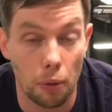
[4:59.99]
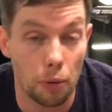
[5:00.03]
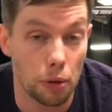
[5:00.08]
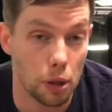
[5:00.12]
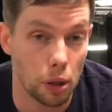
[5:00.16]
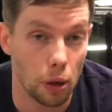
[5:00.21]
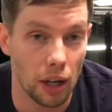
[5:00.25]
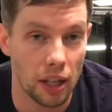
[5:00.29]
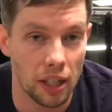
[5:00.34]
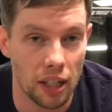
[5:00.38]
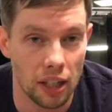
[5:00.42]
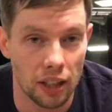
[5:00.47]

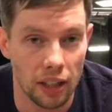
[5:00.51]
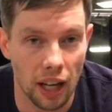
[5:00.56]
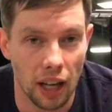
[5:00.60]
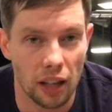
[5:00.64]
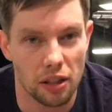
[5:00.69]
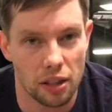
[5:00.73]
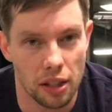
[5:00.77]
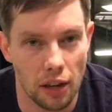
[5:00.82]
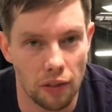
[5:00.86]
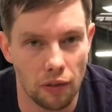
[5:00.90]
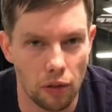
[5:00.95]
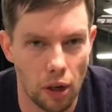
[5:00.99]
So I did
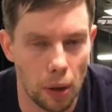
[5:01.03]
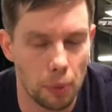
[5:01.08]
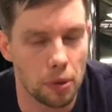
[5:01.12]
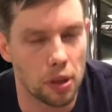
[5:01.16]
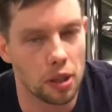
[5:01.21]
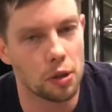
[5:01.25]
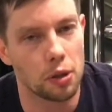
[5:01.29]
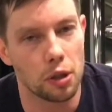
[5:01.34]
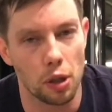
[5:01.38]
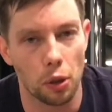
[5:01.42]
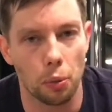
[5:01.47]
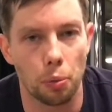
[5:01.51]
that. 7 reps
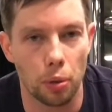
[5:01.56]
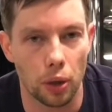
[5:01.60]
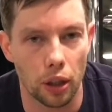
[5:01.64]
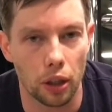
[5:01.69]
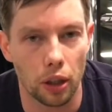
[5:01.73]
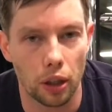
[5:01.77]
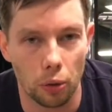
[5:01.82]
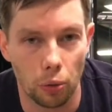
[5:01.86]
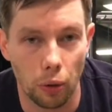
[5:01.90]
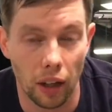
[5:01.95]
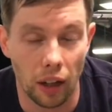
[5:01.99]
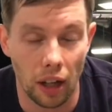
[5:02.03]
is still pretty
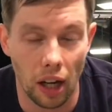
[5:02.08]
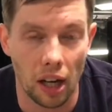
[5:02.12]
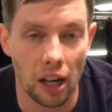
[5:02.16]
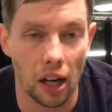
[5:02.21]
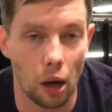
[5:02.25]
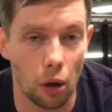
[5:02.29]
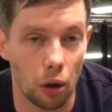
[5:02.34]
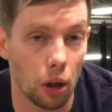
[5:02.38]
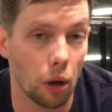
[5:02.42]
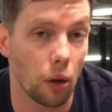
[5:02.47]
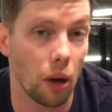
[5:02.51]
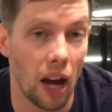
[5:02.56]
good weight, and
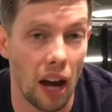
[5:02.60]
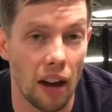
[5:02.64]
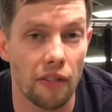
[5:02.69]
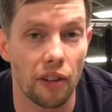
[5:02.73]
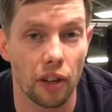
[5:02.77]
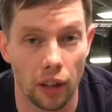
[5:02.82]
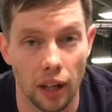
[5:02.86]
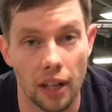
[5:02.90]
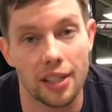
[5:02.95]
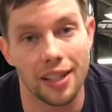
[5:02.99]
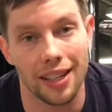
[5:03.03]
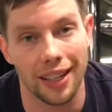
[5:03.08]
I'll go
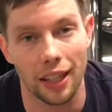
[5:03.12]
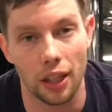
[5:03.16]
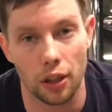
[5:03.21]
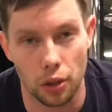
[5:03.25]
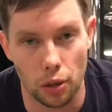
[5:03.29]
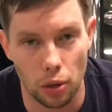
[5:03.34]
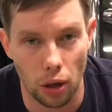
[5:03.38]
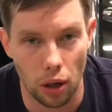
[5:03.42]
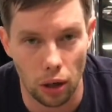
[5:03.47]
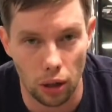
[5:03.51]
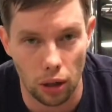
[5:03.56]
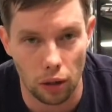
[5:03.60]
heavier as I get
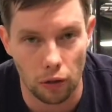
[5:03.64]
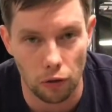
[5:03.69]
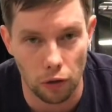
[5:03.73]
stronger and